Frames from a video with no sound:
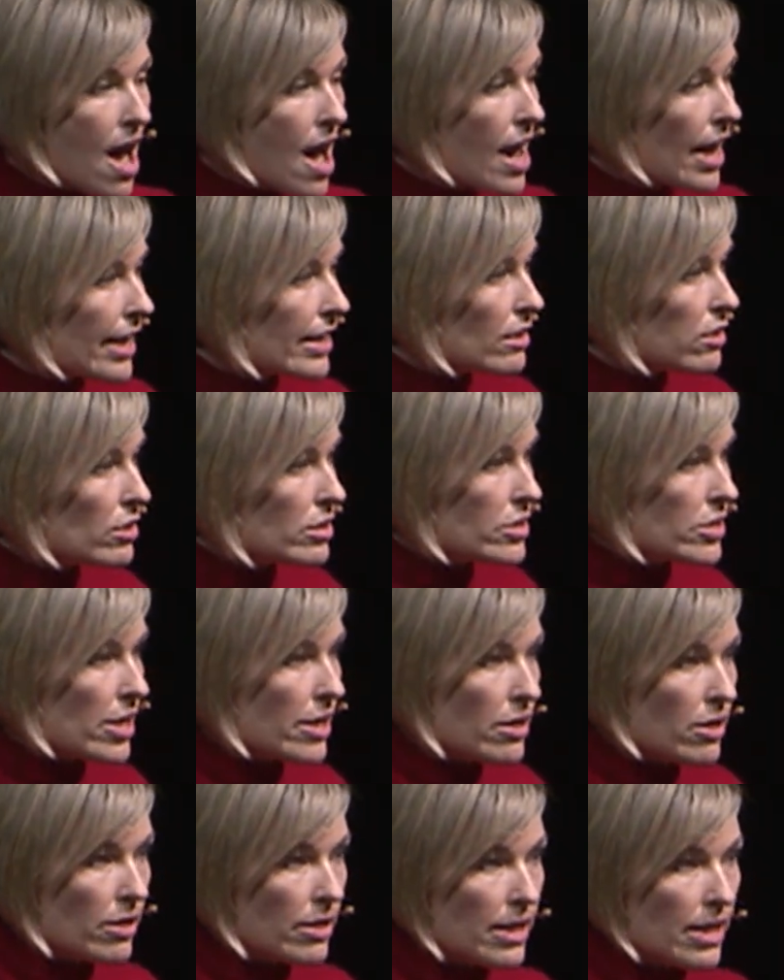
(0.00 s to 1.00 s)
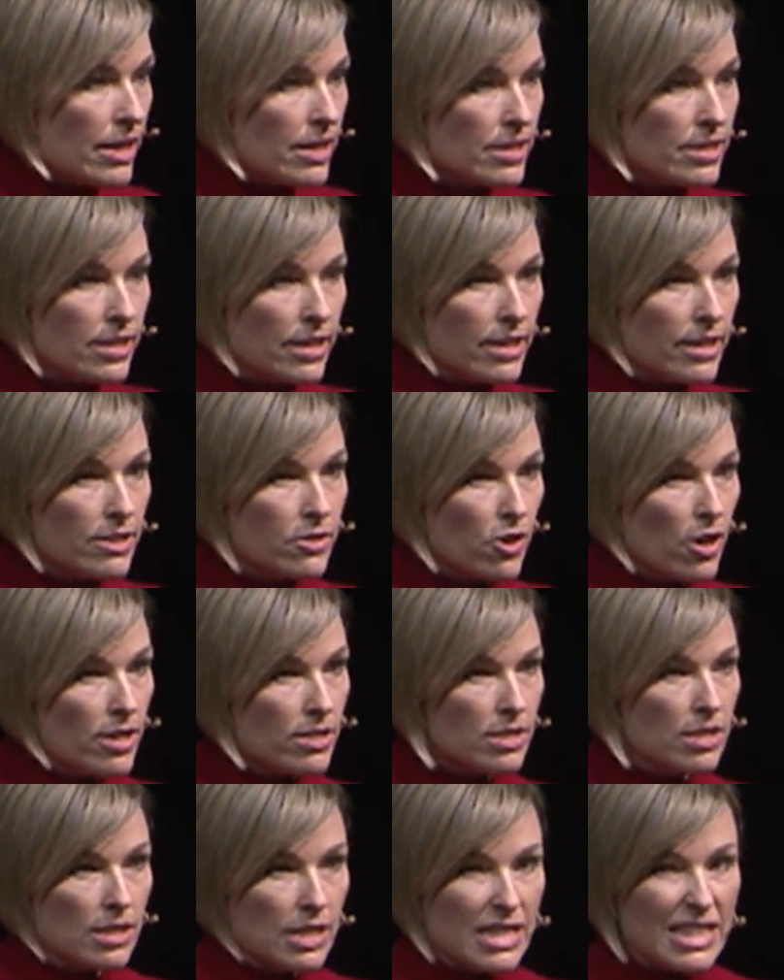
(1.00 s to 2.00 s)
I looked at her and I said,
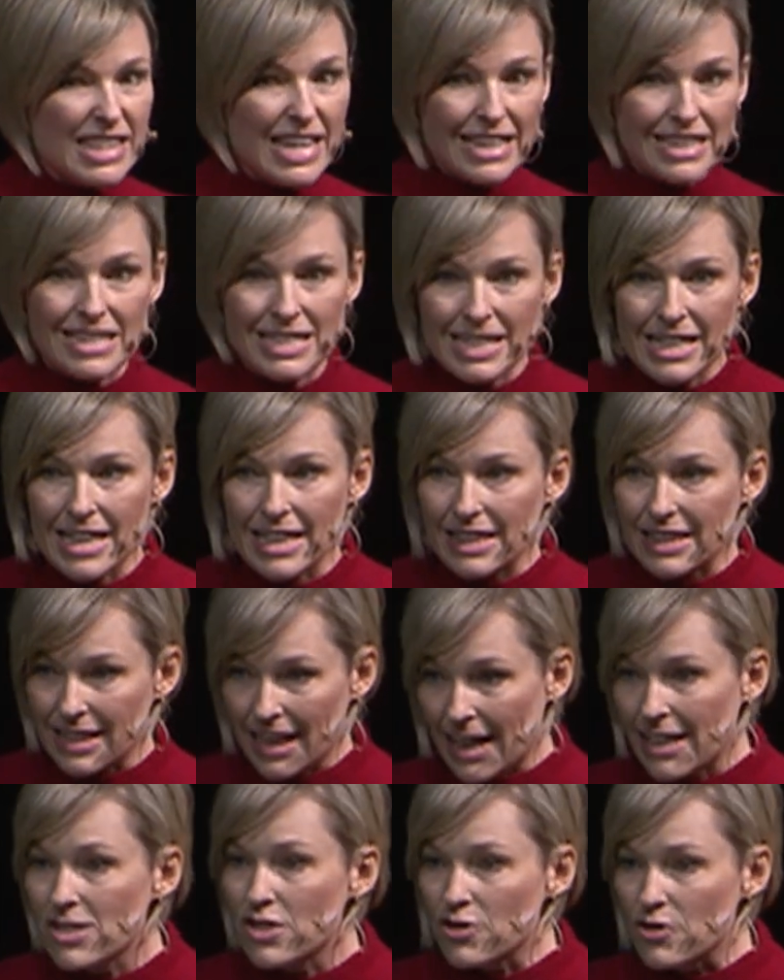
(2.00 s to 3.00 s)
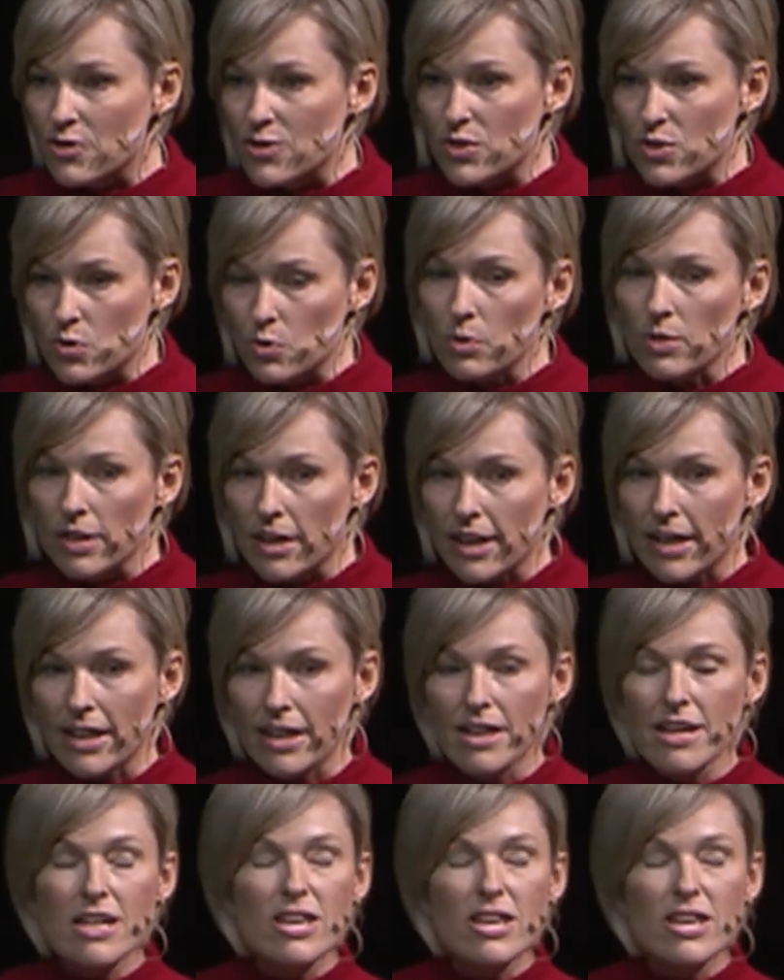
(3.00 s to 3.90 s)
Jocelyn, that's it. That's your story.